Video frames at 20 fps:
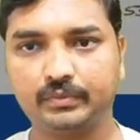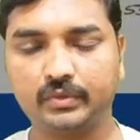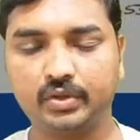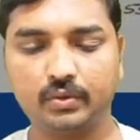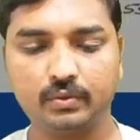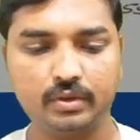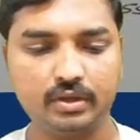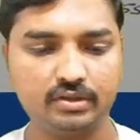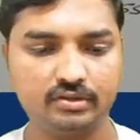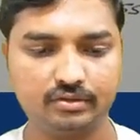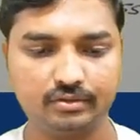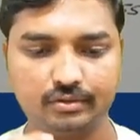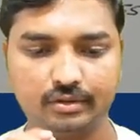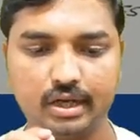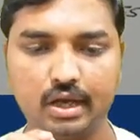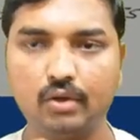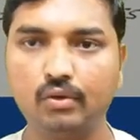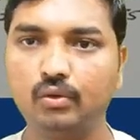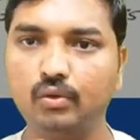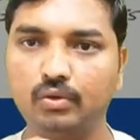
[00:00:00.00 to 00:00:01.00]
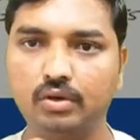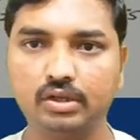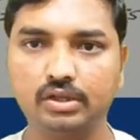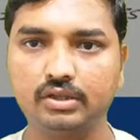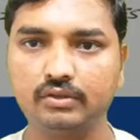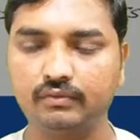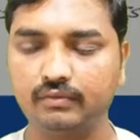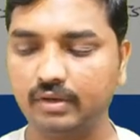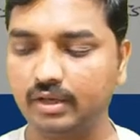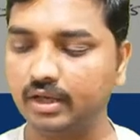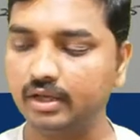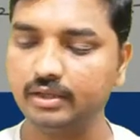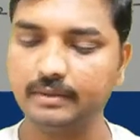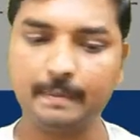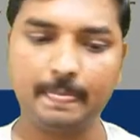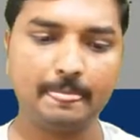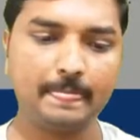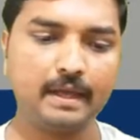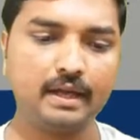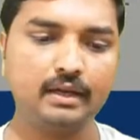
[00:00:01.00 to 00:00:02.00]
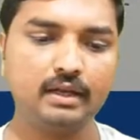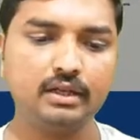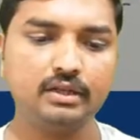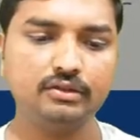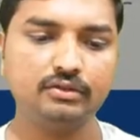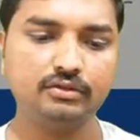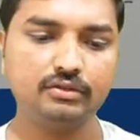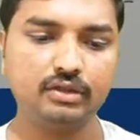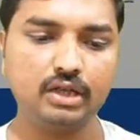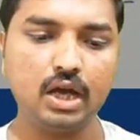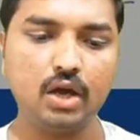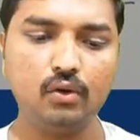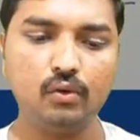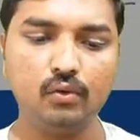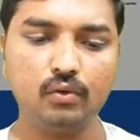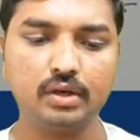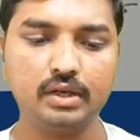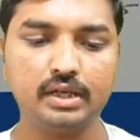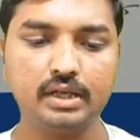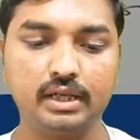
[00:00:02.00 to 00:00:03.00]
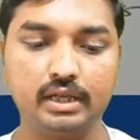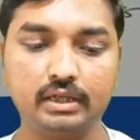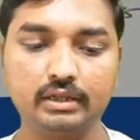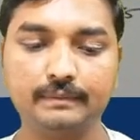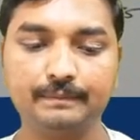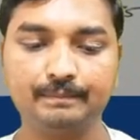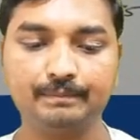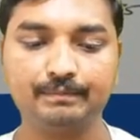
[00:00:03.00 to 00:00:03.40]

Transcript: Okay, so now look at the figure. So now look at here.